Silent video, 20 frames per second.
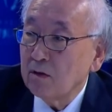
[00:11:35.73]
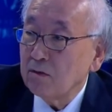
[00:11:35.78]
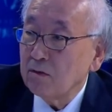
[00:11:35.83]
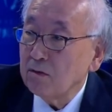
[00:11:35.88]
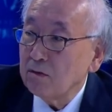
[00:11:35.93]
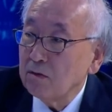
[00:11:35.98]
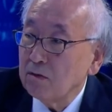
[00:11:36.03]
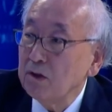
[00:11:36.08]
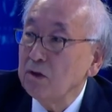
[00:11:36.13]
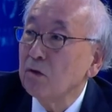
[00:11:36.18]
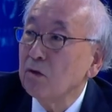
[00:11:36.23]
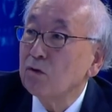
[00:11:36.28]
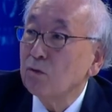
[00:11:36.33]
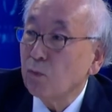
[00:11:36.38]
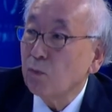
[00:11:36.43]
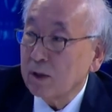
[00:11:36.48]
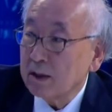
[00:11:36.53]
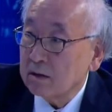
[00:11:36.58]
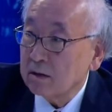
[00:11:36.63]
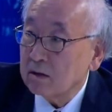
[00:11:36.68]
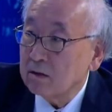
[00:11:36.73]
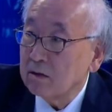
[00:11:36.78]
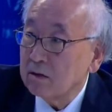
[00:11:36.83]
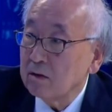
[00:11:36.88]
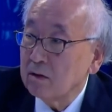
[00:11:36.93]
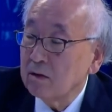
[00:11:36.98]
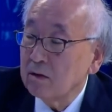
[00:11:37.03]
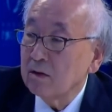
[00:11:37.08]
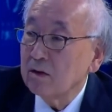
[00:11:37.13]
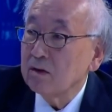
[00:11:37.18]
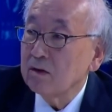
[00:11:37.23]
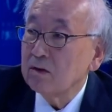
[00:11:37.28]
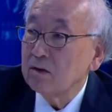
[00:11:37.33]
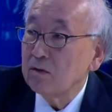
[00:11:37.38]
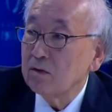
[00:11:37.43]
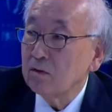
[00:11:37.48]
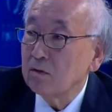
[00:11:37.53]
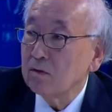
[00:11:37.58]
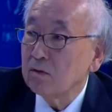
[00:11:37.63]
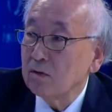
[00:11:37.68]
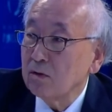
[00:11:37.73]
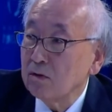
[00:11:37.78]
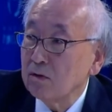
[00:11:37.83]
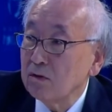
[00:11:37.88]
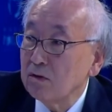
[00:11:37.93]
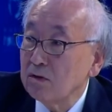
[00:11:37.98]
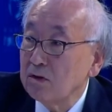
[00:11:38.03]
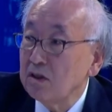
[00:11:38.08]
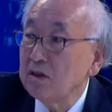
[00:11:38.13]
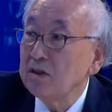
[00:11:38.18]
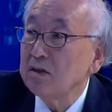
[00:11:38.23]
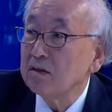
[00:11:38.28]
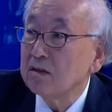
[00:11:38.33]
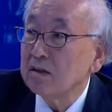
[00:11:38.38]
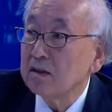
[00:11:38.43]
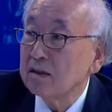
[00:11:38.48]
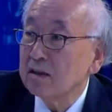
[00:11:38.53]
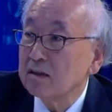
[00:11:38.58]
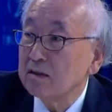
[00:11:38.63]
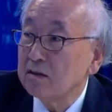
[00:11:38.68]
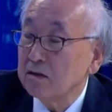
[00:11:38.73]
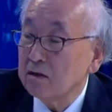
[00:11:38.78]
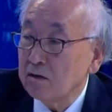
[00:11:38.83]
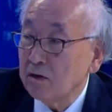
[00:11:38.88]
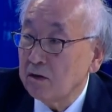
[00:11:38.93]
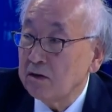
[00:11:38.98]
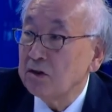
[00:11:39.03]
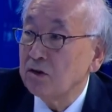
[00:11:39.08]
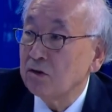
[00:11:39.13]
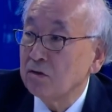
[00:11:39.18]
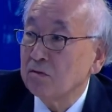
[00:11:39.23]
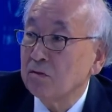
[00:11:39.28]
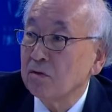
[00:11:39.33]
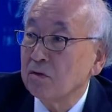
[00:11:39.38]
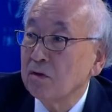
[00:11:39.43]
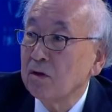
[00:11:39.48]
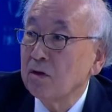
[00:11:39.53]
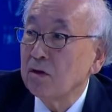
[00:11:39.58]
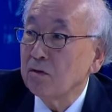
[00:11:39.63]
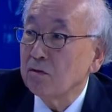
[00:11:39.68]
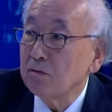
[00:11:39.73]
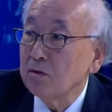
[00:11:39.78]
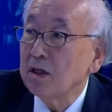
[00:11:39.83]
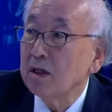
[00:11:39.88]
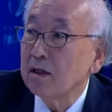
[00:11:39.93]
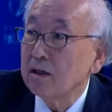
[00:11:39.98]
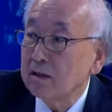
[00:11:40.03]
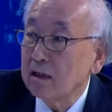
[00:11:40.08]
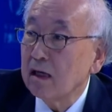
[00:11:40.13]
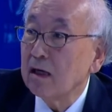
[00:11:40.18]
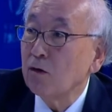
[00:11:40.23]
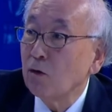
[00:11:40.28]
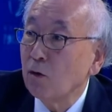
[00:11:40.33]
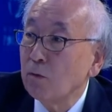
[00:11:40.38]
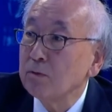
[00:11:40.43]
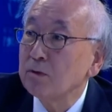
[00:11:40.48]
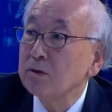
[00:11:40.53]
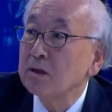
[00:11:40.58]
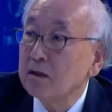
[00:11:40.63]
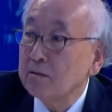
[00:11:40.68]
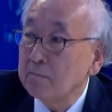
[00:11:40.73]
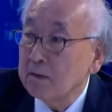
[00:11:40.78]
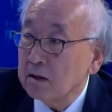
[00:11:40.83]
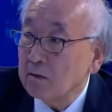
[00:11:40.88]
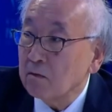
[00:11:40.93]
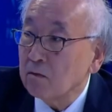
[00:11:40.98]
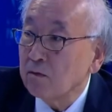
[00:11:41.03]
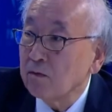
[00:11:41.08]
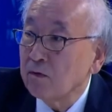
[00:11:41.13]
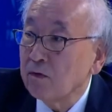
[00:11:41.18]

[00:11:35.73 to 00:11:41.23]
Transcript: will not work. So these are the situation we are now observing.